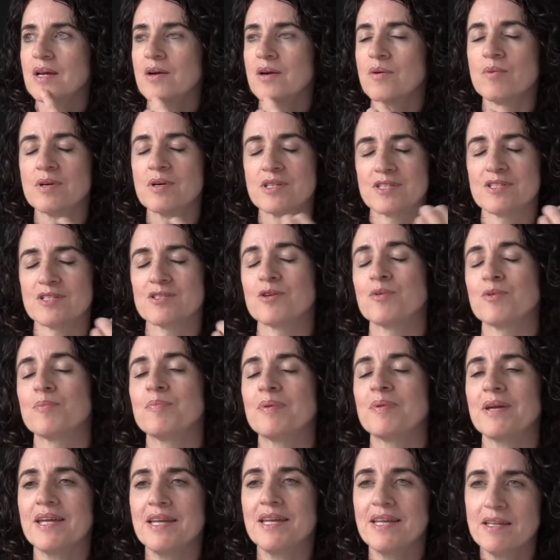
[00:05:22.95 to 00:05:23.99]
What's so
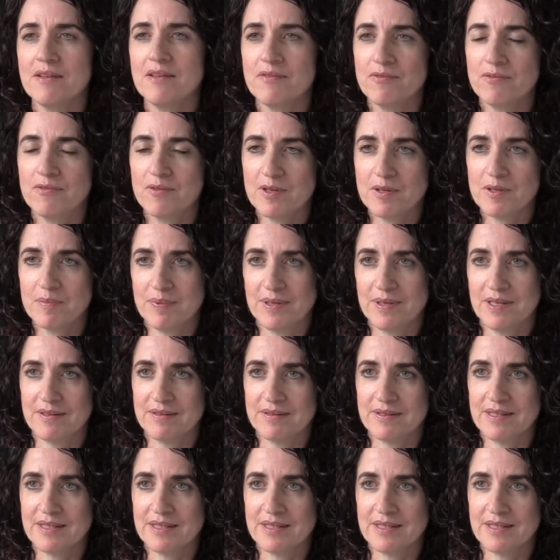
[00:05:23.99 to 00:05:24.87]
painful about